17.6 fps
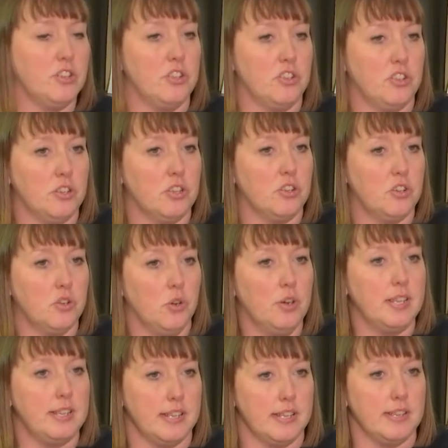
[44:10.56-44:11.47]
that the
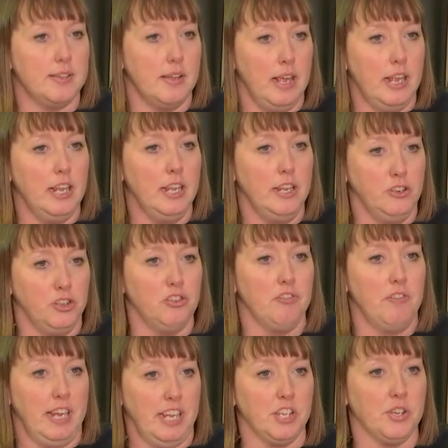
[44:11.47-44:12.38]
choice is
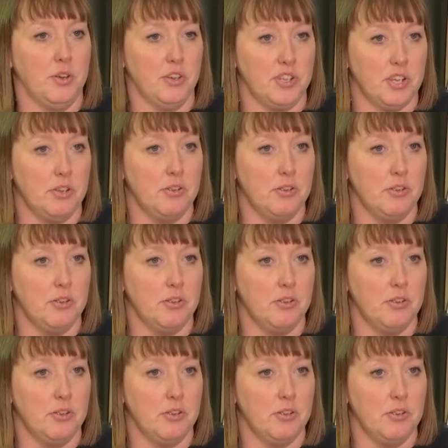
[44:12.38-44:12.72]
illusory